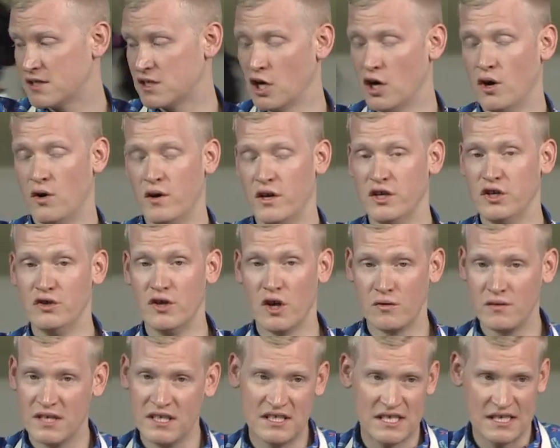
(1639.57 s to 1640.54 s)
so you
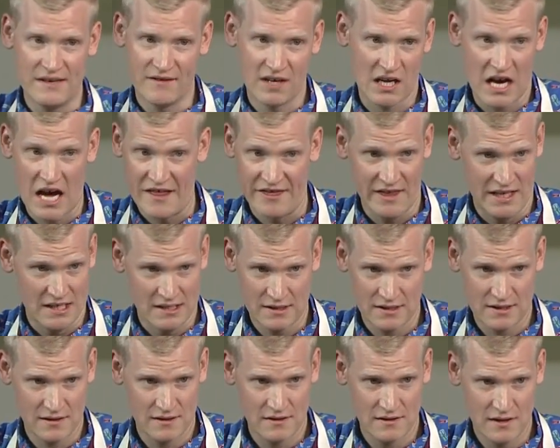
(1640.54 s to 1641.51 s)
don't need to even cut
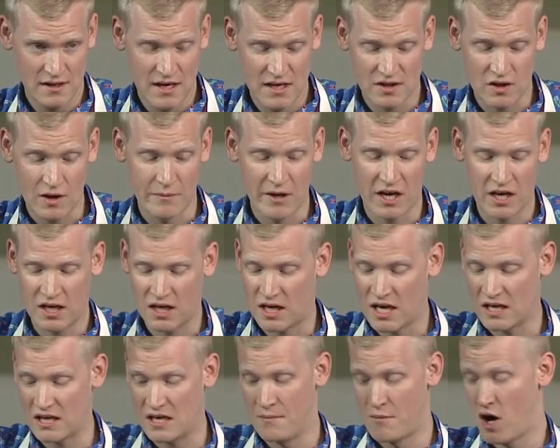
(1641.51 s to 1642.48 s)
these. So I'm not going to
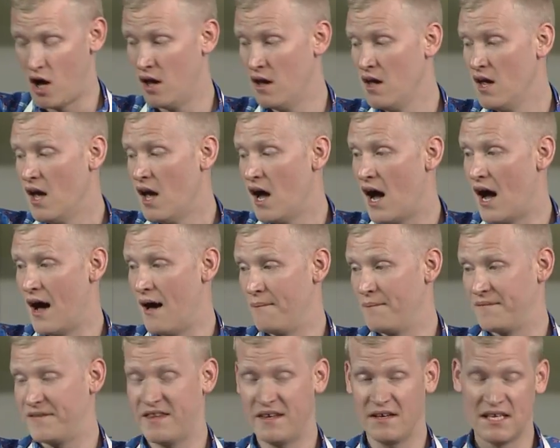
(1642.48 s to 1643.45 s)
cut them all,
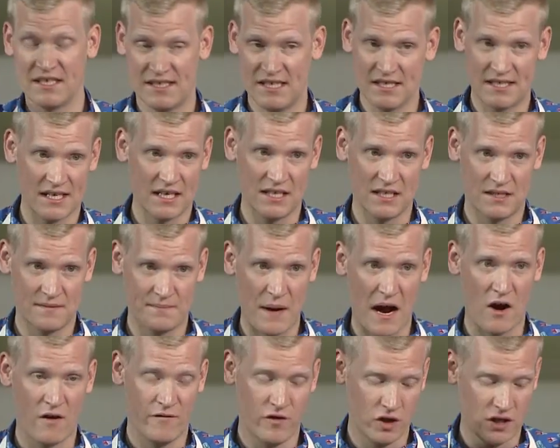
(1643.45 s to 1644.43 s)
because this thing is
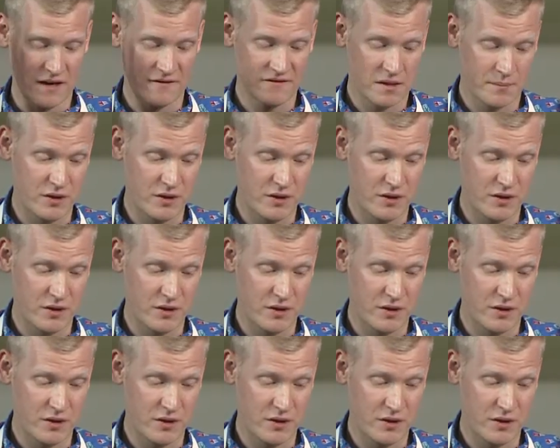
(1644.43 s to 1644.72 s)
powerful enough to